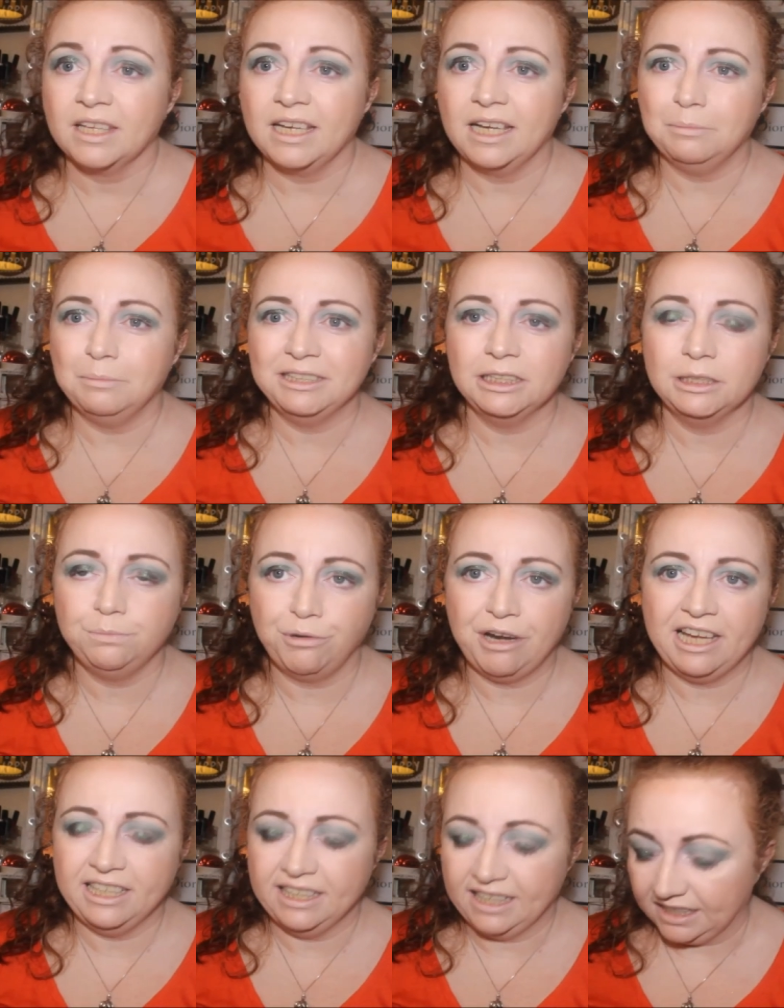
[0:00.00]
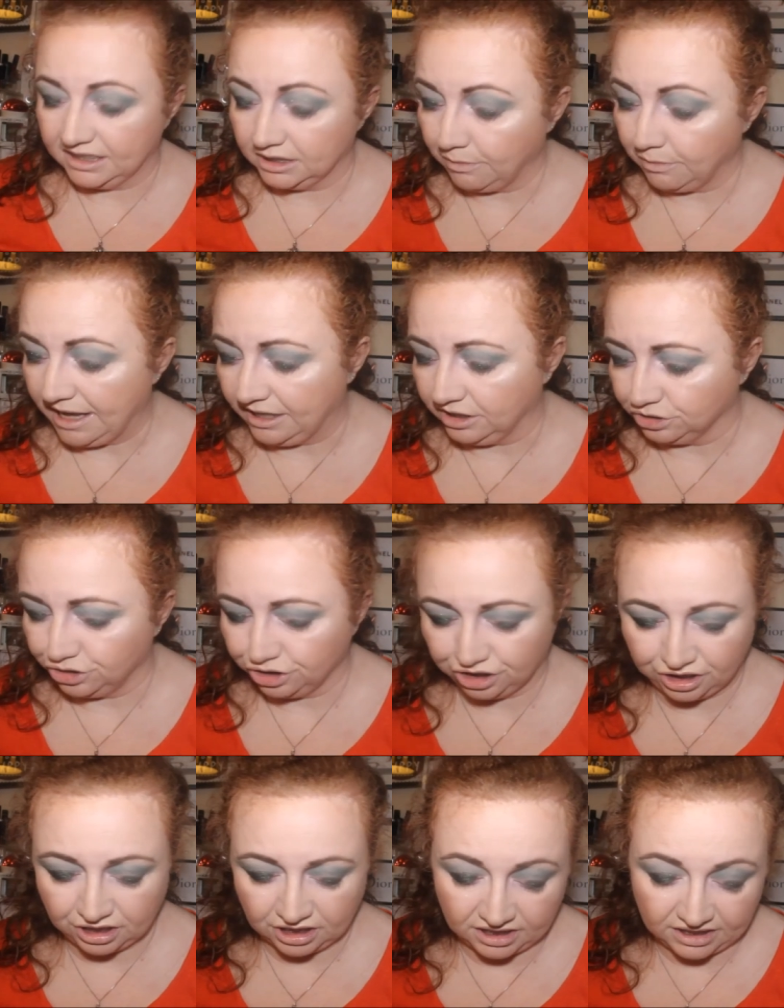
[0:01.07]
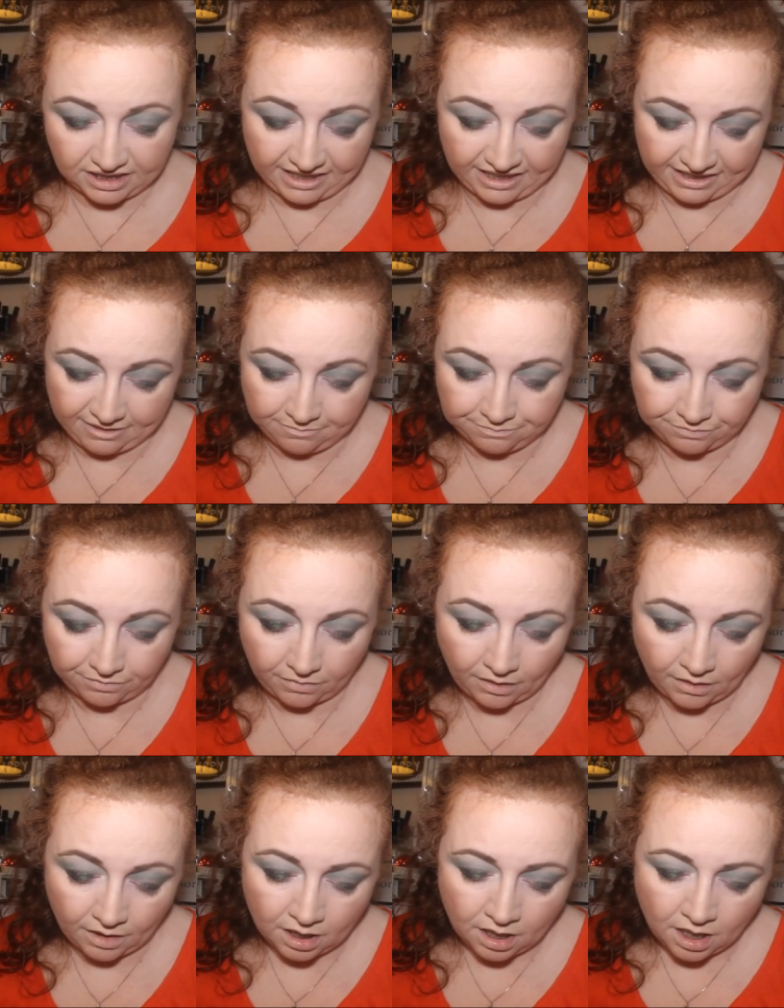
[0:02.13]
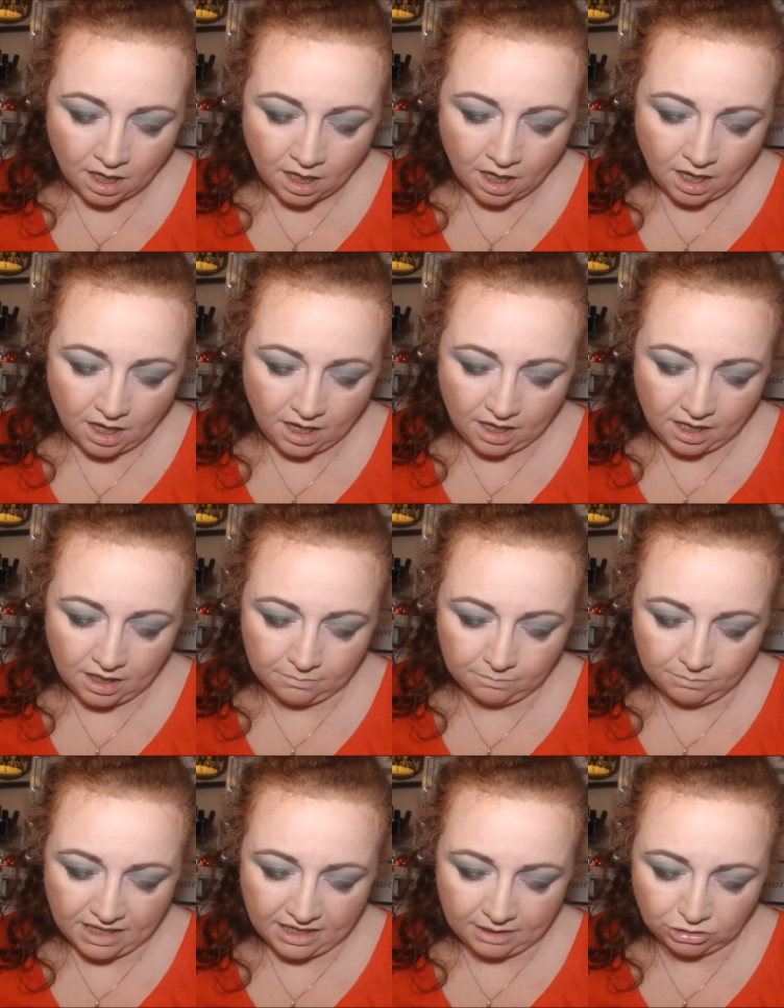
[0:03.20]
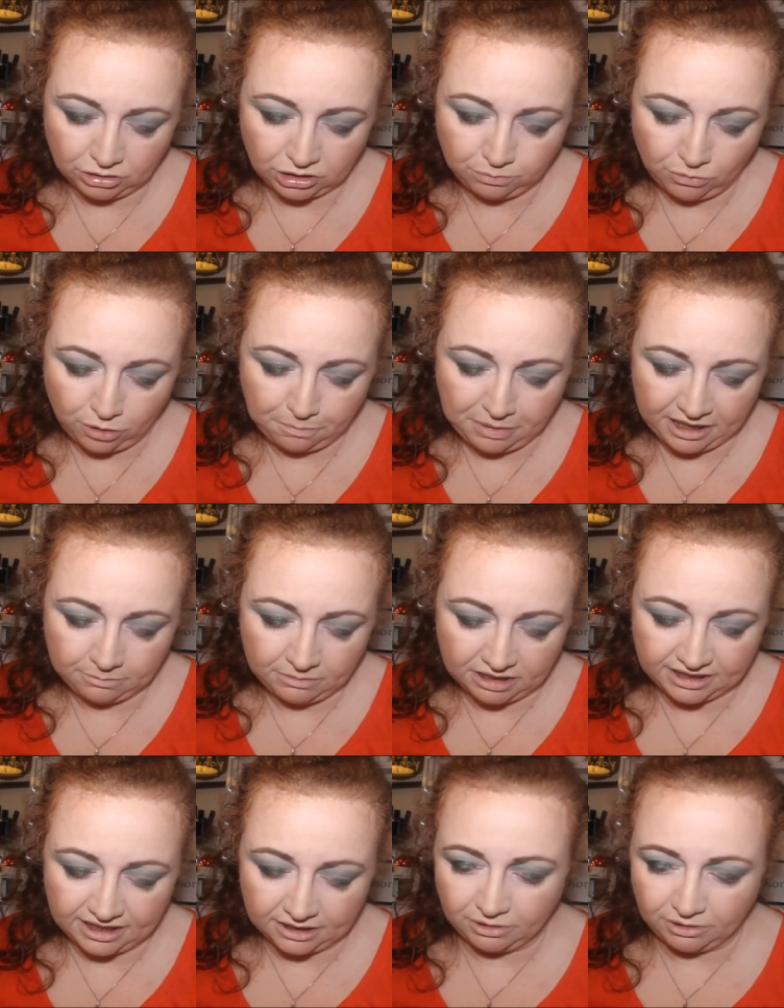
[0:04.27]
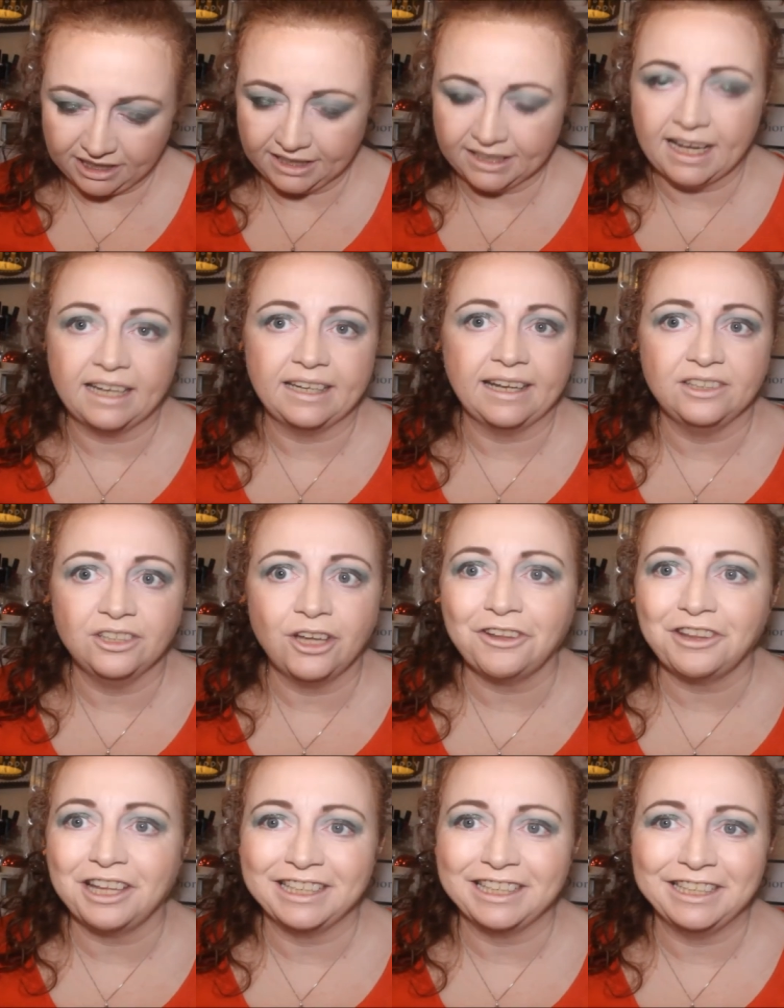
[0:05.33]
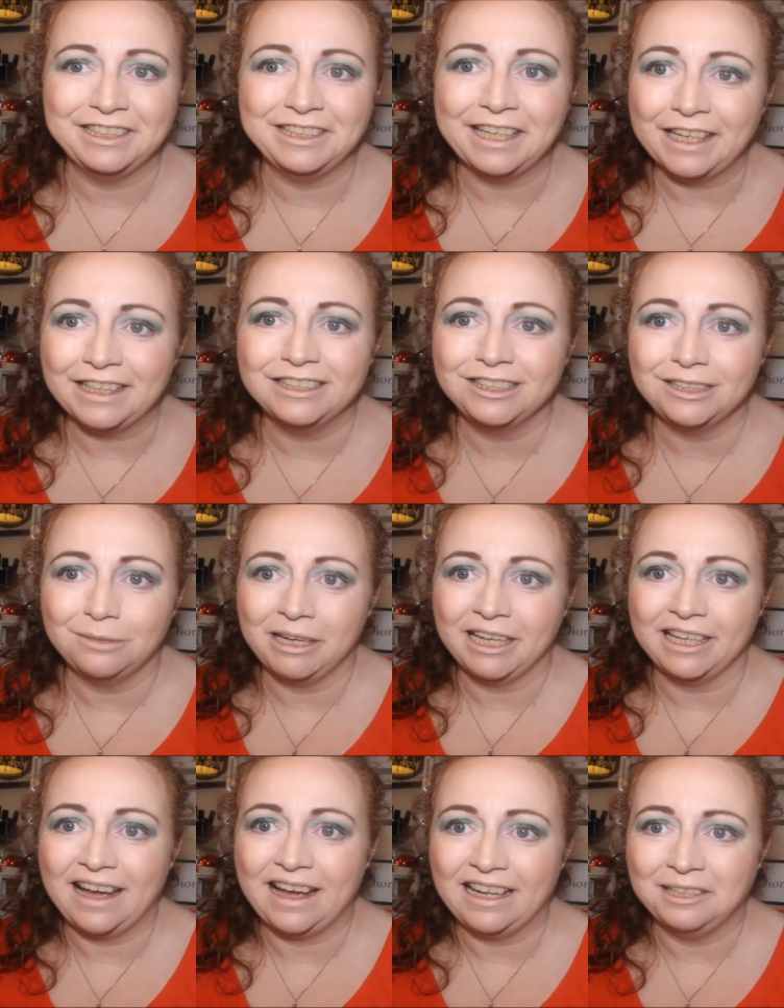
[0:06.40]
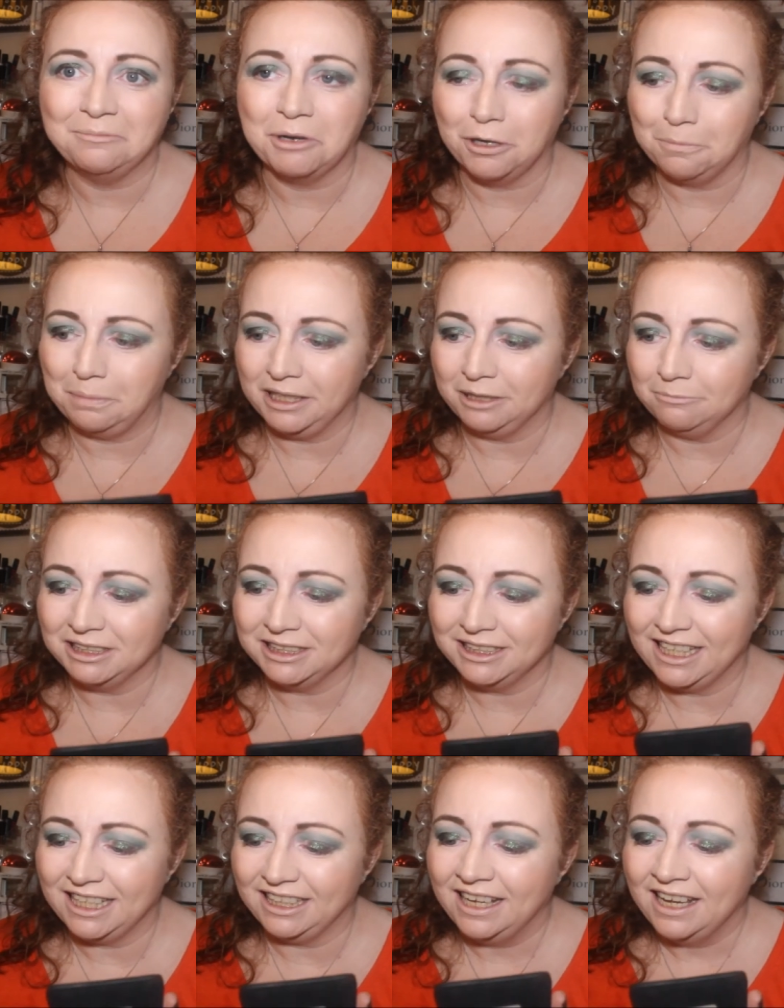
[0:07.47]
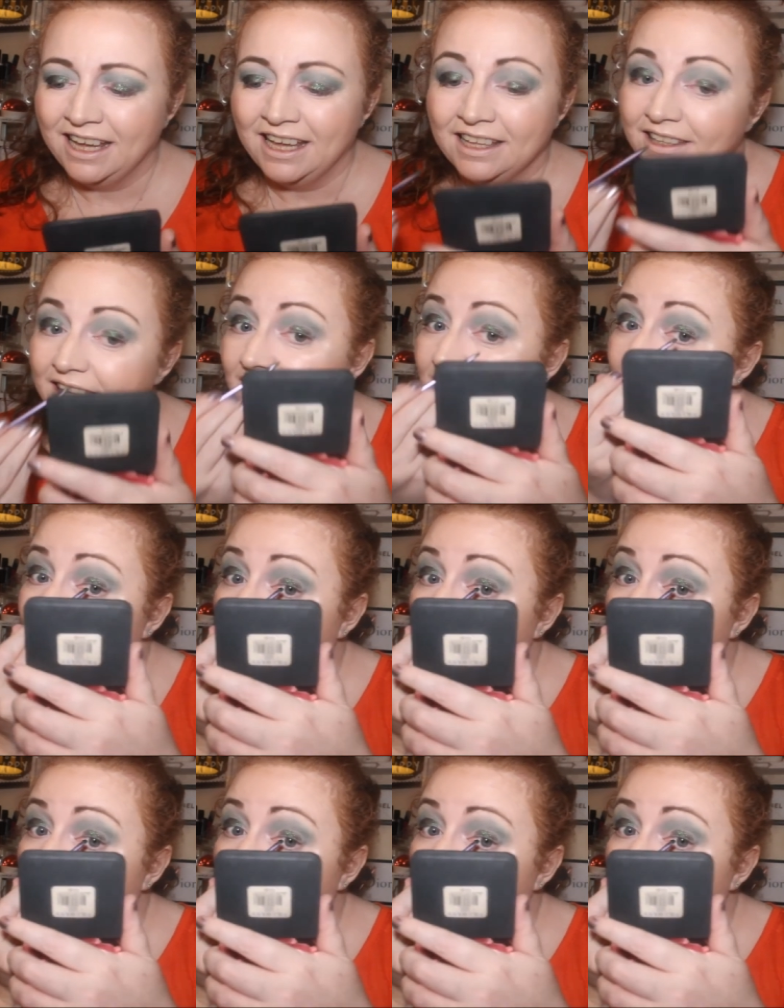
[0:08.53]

I'll be spraying it as well just to see um, how much more pigmented we can get it. Not that it needs to be any more pigmented than